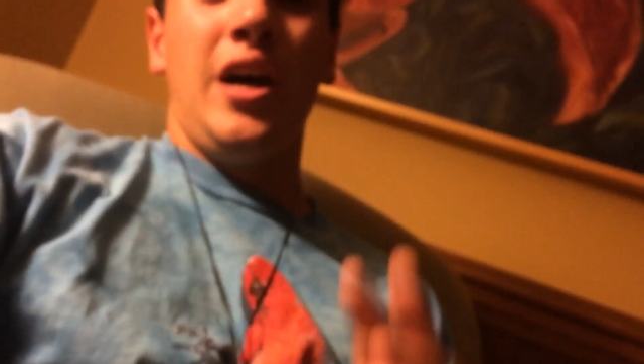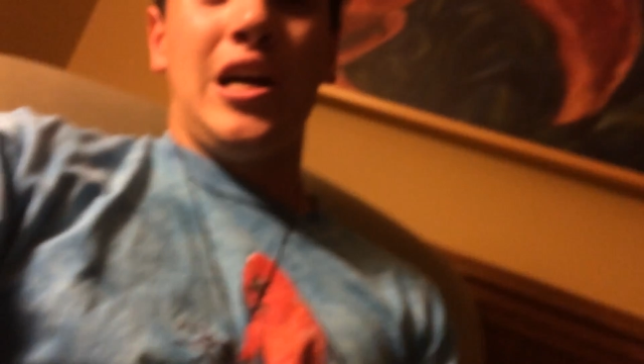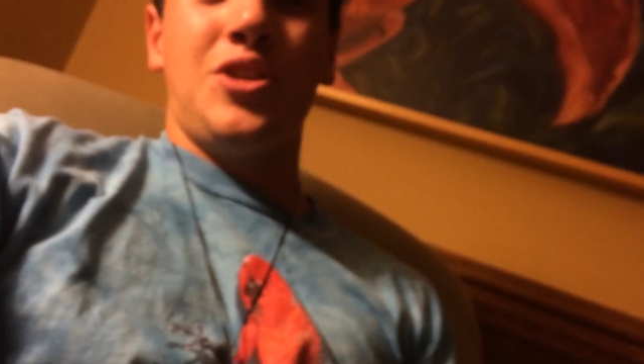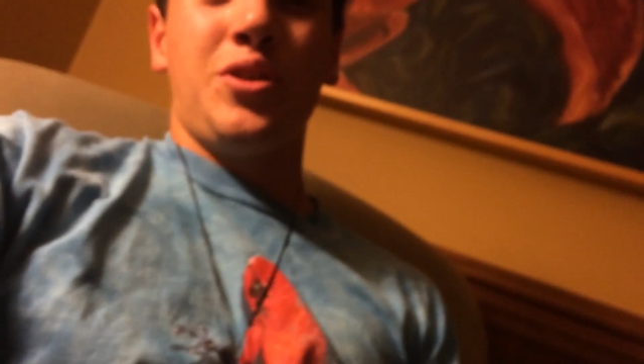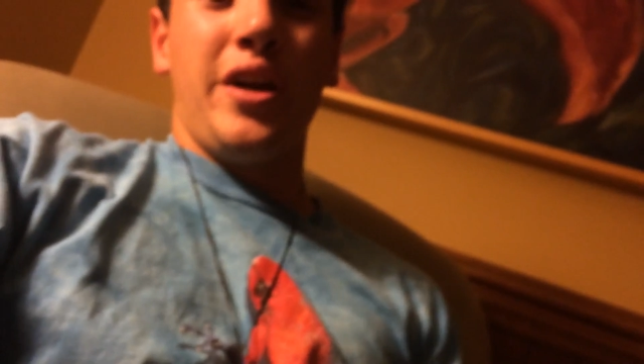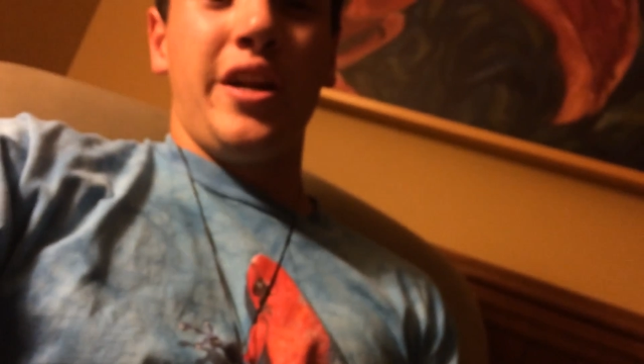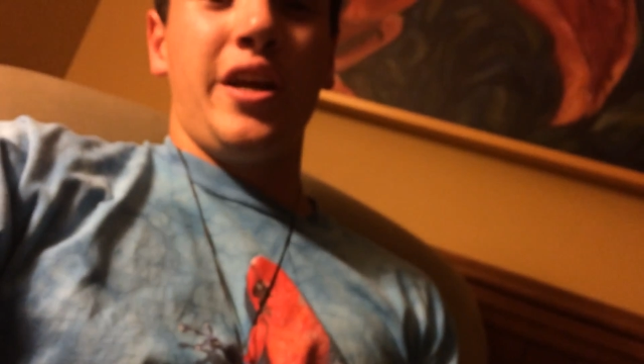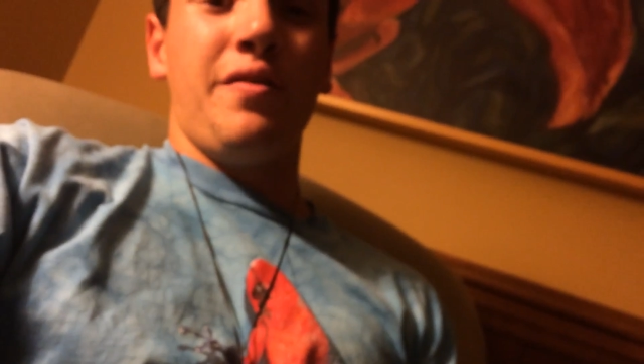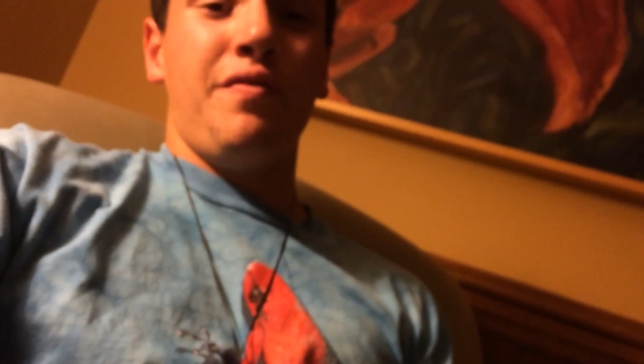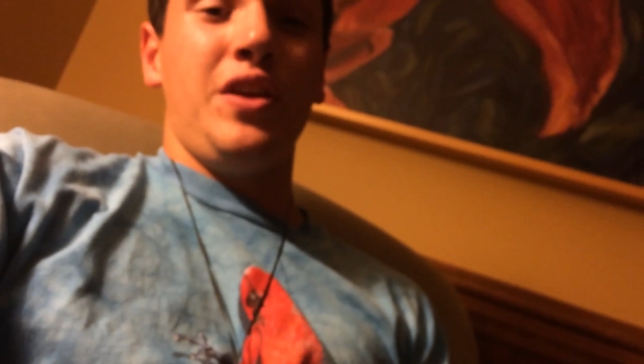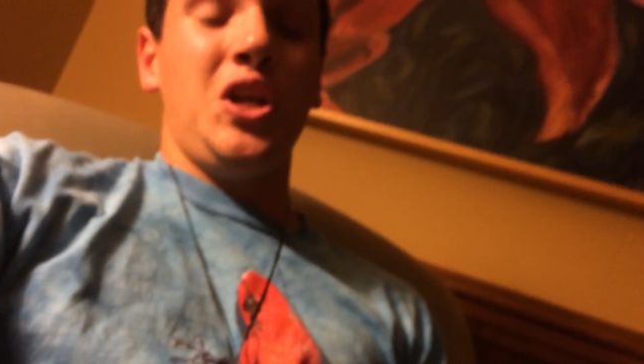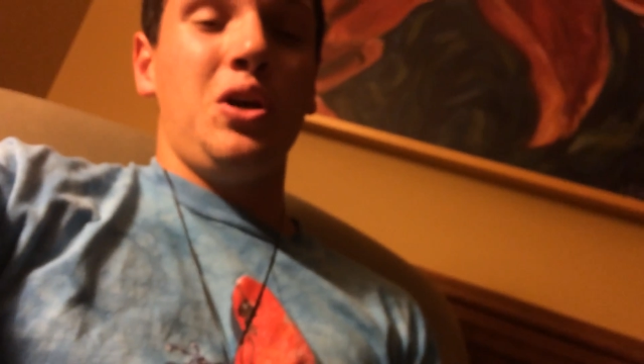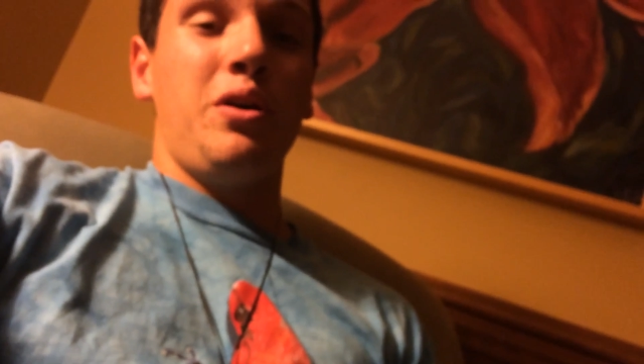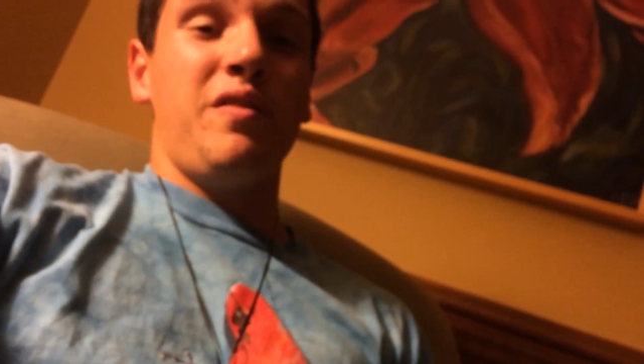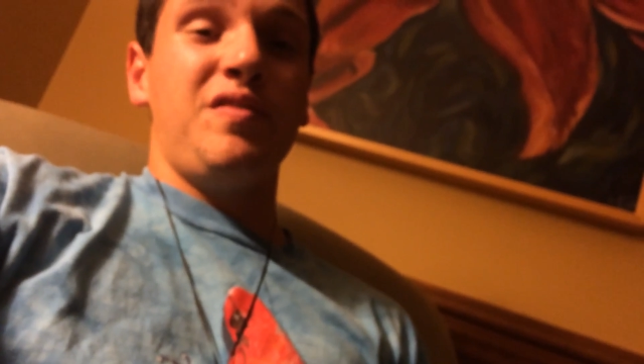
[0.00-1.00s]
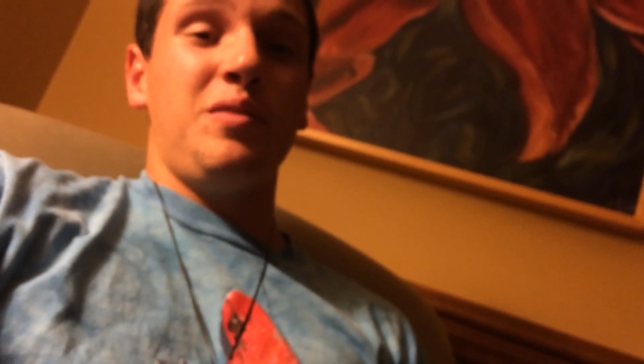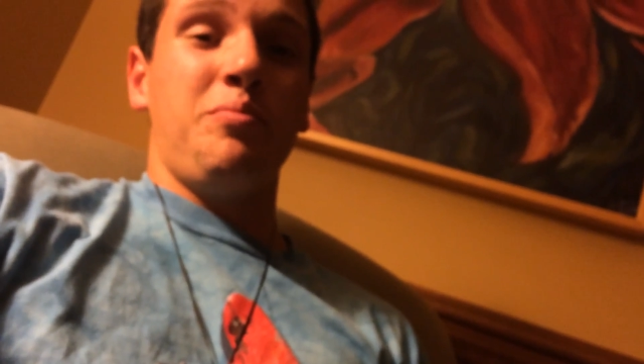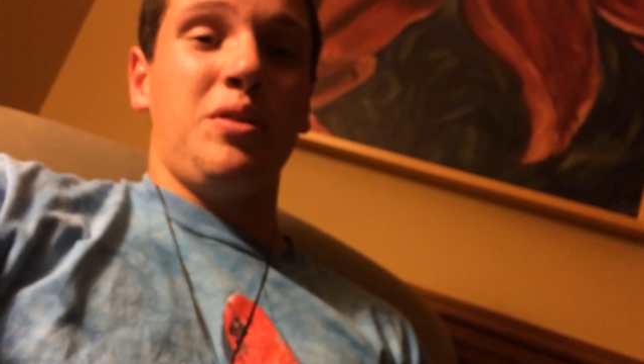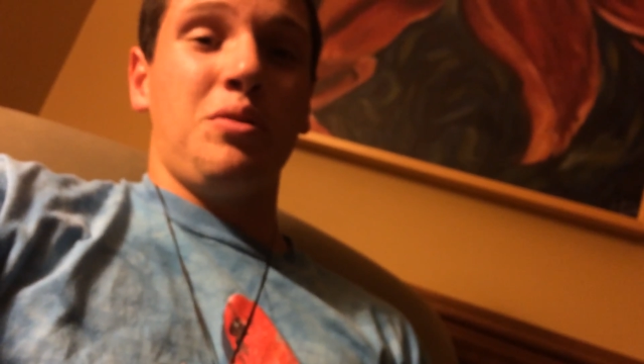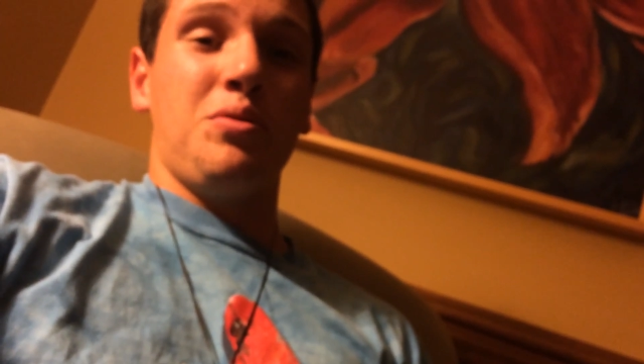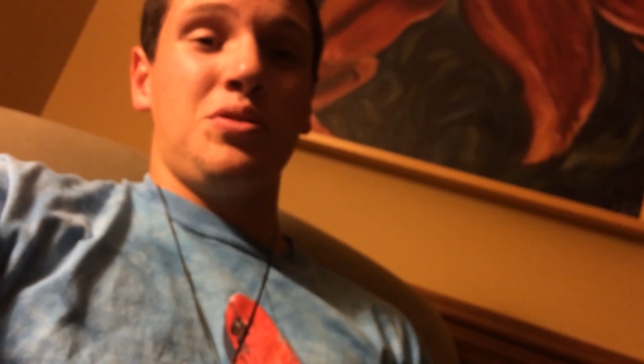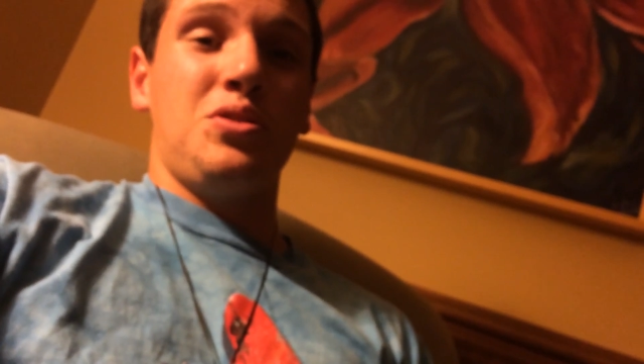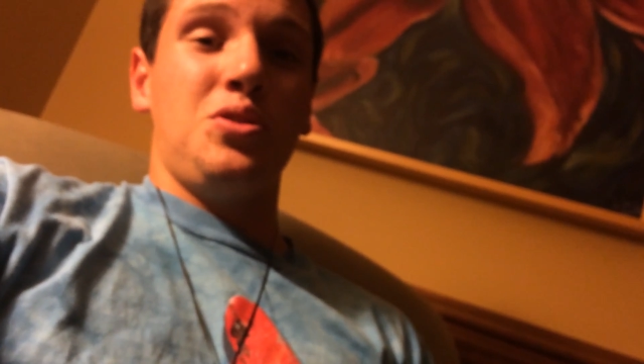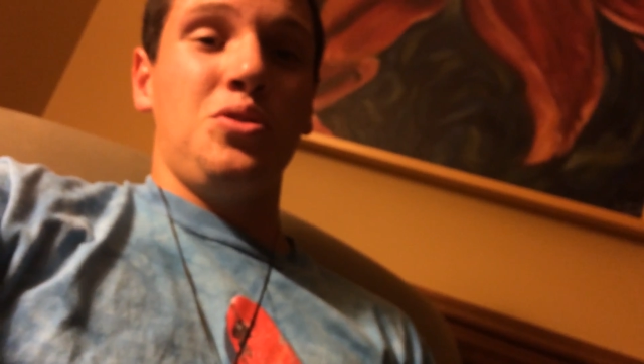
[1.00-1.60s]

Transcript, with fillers: I tried to get video of it, but it was